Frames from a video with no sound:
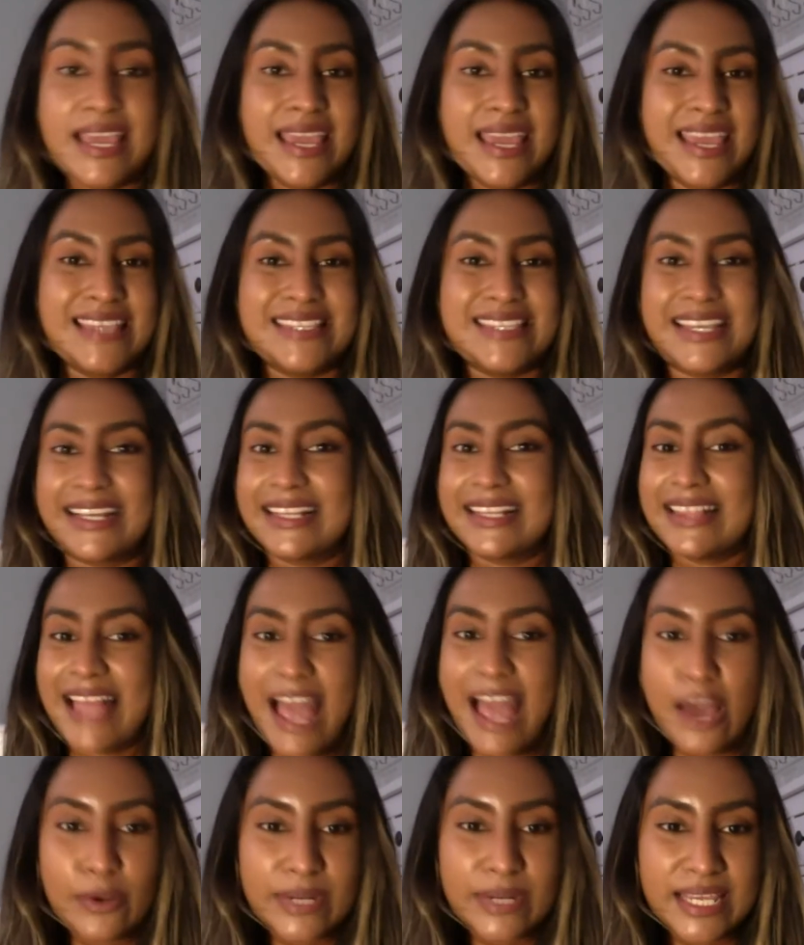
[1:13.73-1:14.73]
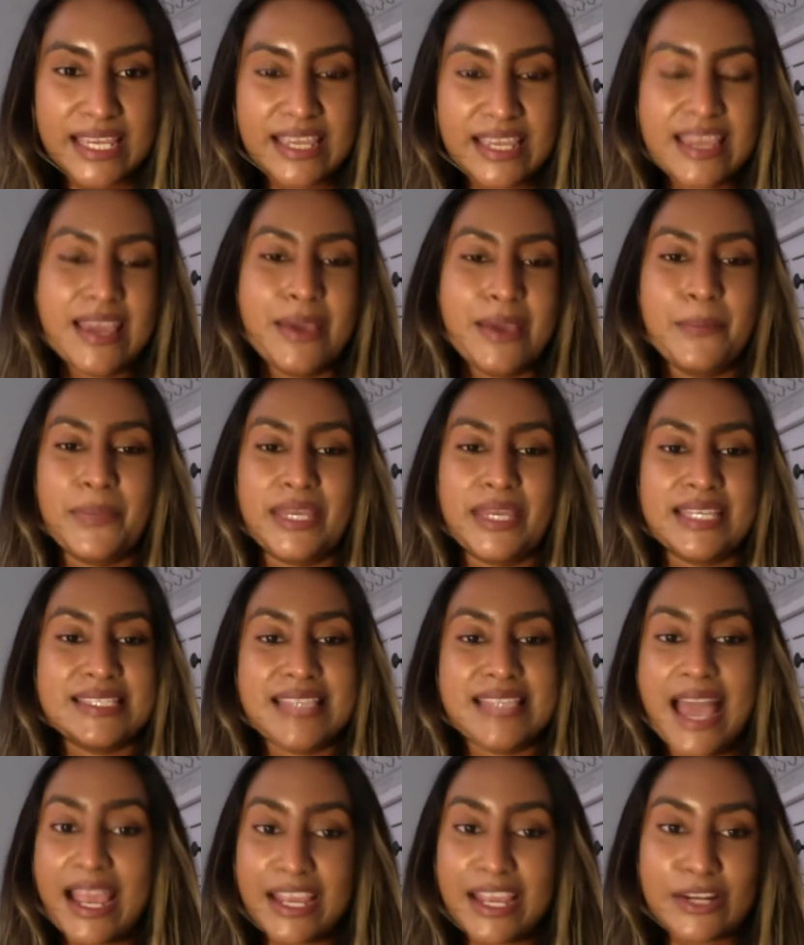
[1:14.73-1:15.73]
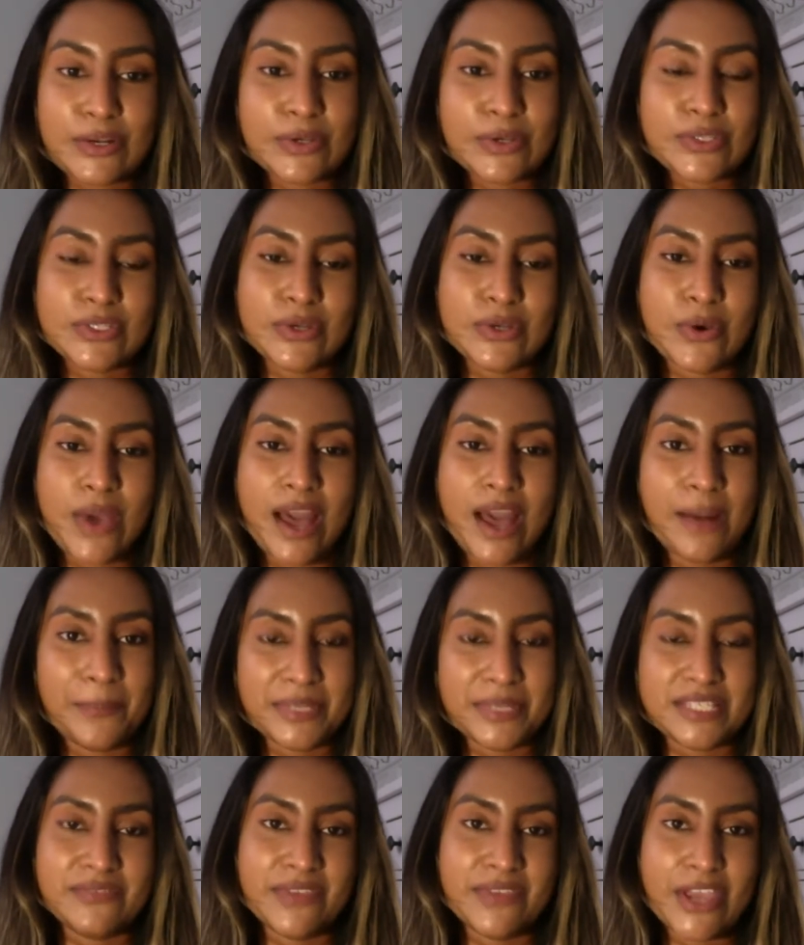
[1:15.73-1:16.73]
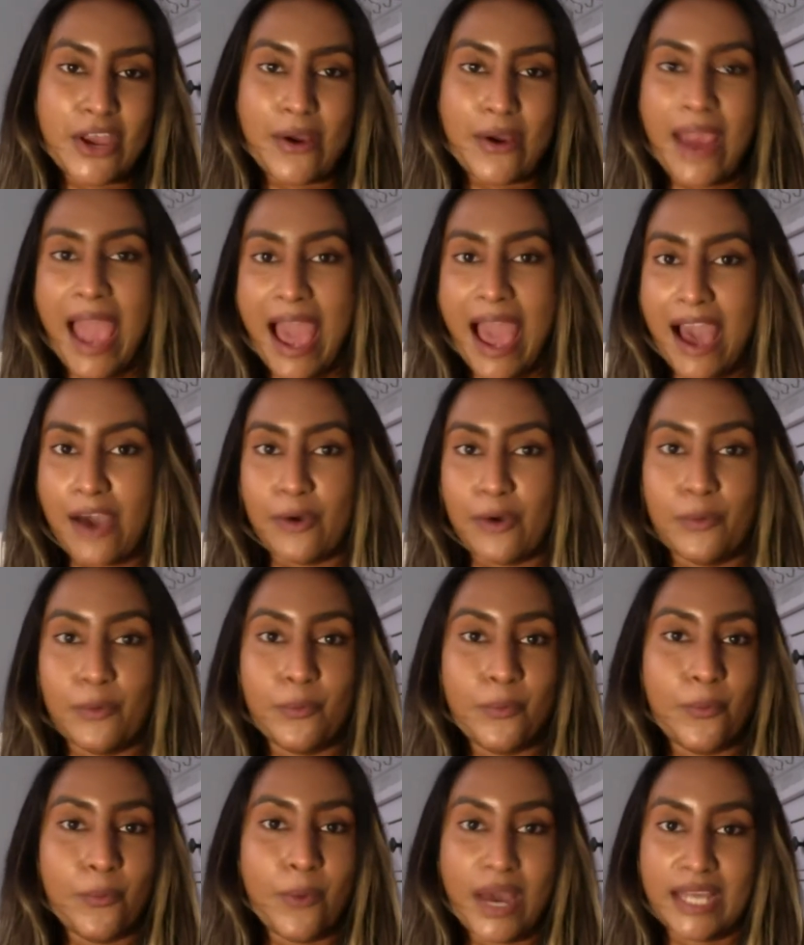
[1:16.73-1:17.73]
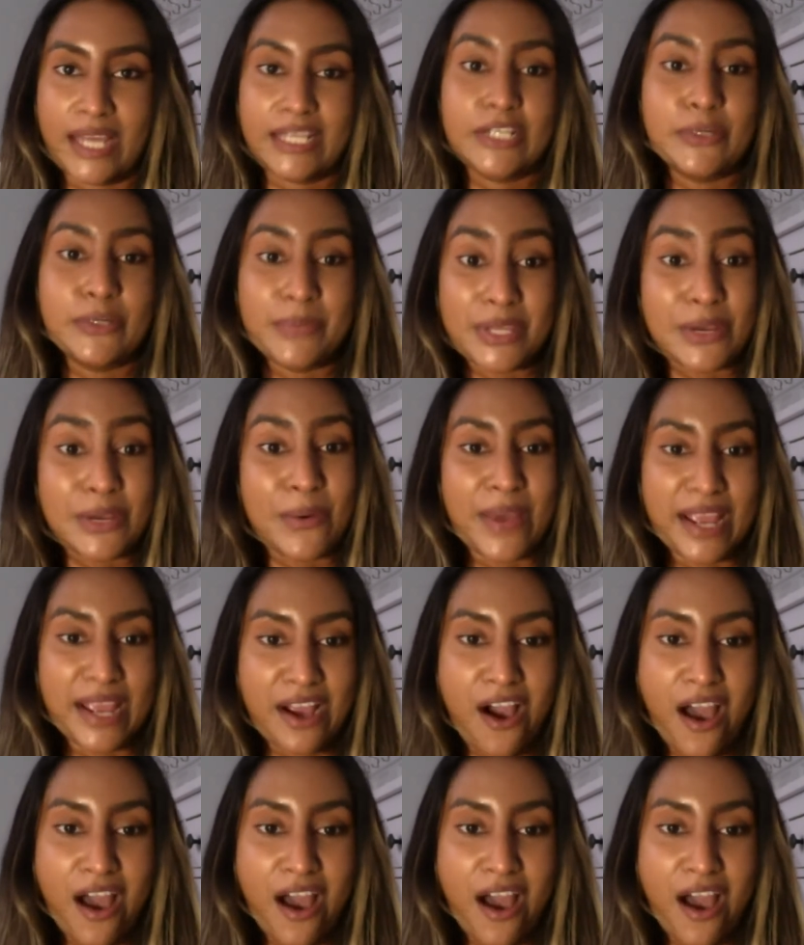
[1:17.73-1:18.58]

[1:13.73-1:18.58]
Is it cloudy? Because that can also help us figure out what could be going on.